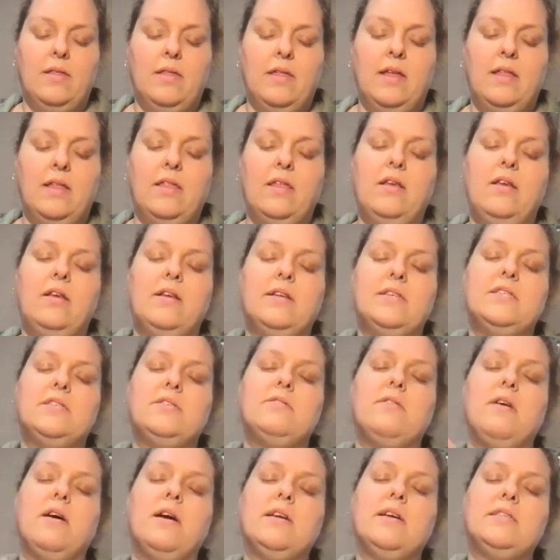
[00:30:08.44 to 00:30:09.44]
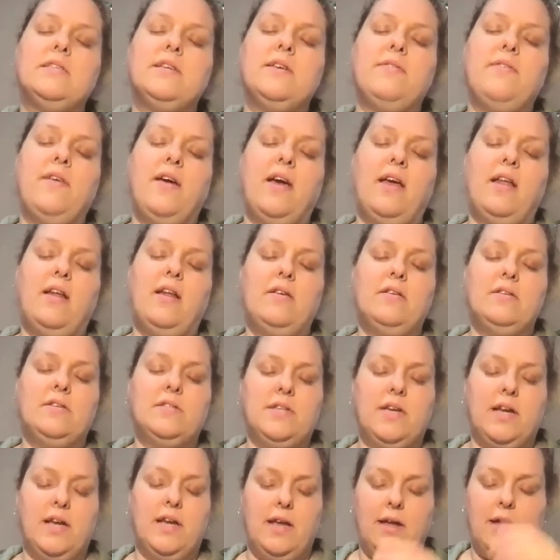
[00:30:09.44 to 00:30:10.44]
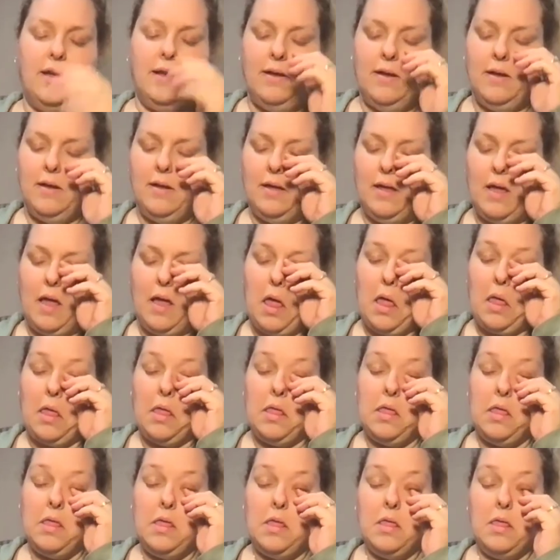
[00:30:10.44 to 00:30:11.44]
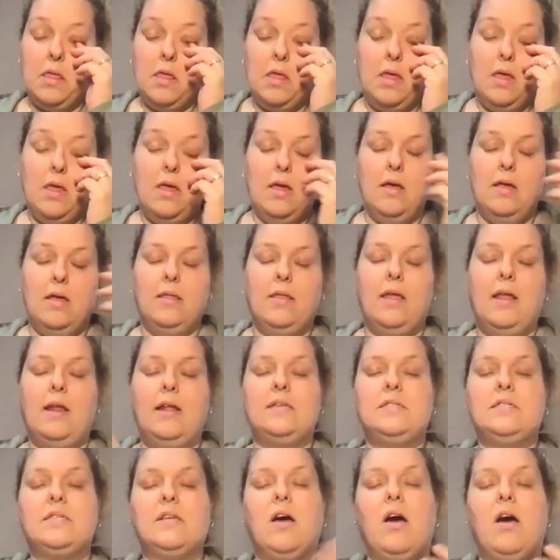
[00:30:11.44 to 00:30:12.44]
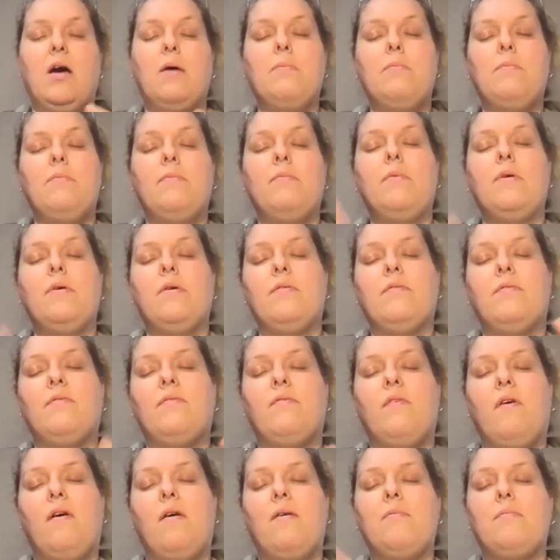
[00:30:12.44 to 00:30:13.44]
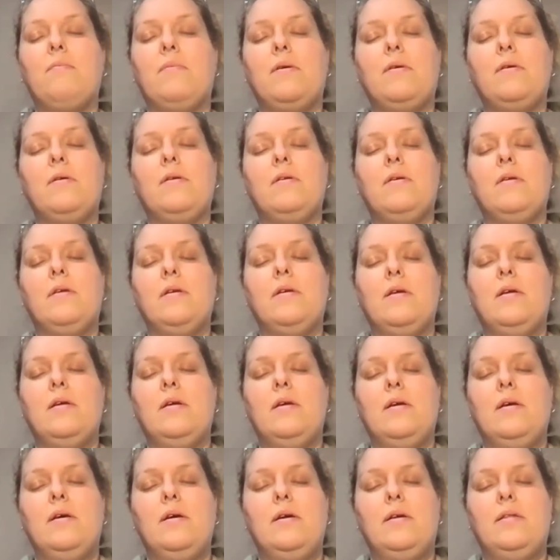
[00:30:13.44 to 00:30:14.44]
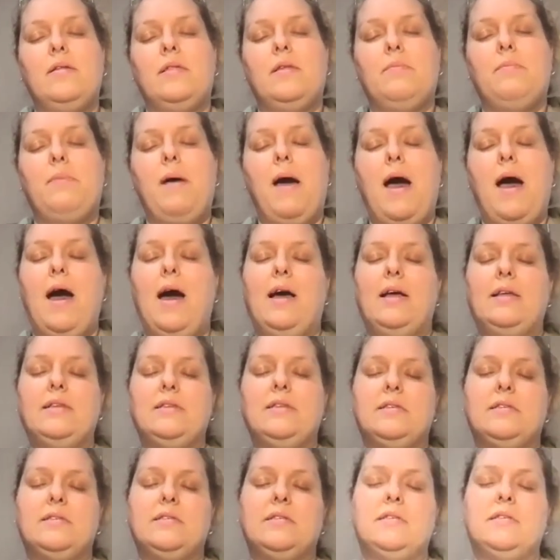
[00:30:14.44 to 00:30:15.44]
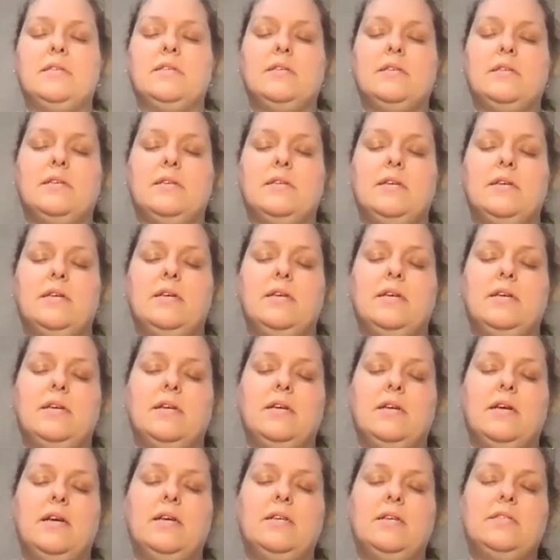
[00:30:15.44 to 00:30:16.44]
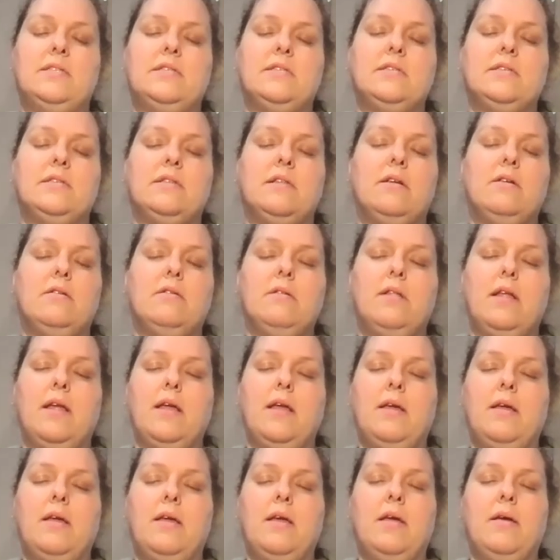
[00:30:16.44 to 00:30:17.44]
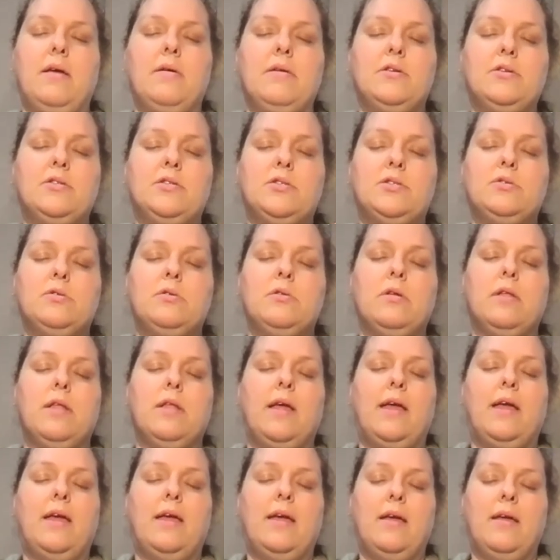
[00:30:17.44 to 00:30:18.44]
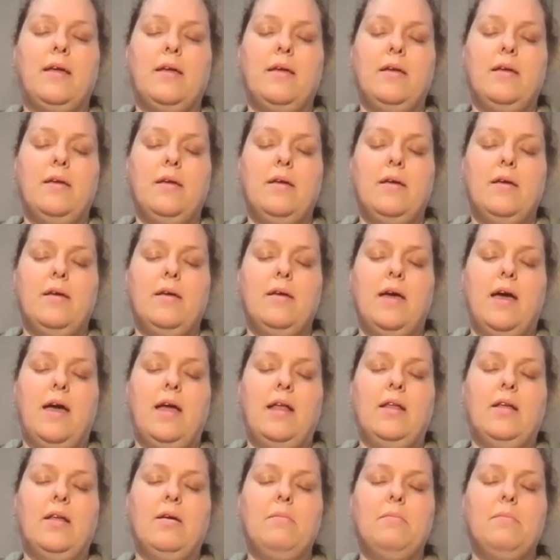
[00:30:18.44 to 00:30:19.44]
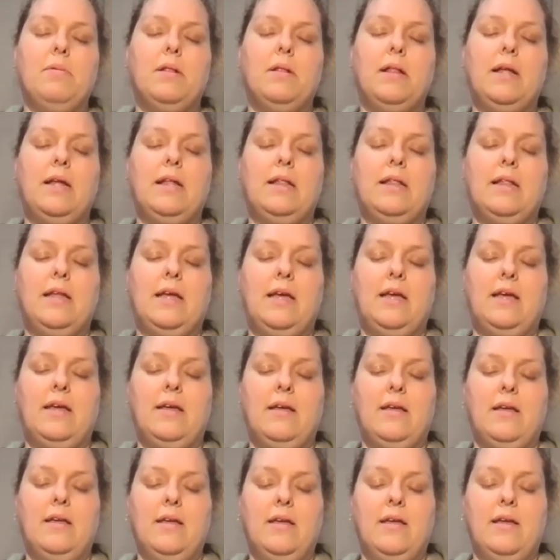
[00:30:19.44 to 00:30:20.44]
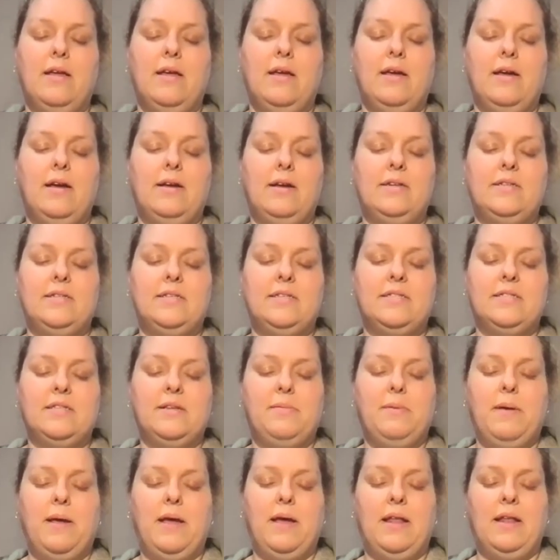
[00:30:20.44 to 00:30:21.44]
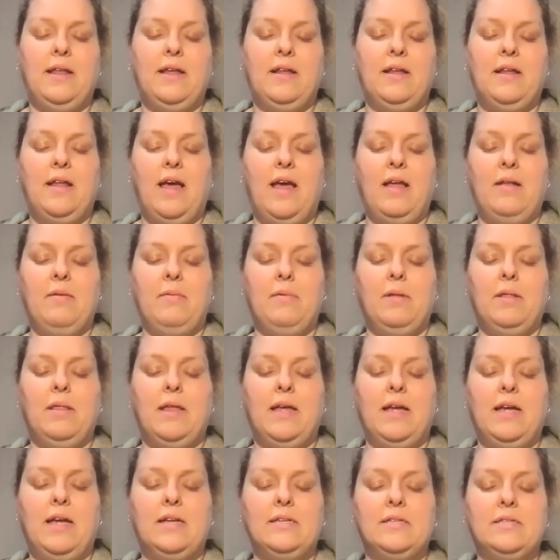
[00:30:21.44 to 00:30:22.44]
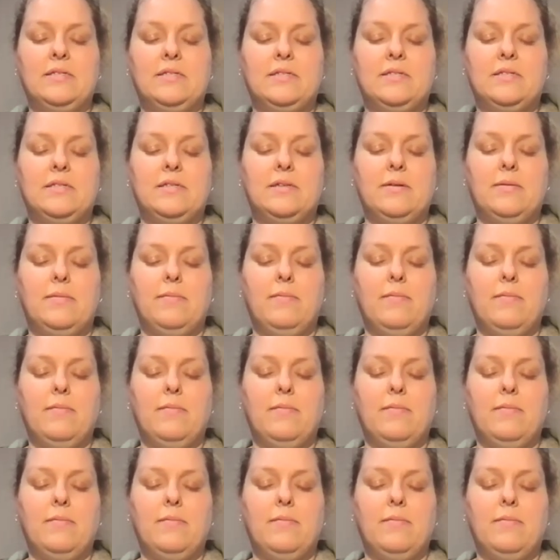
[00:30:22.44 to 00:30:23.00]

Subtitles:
that the destructive energy that has come from the past is slowly, surely, and completely dissipated and released.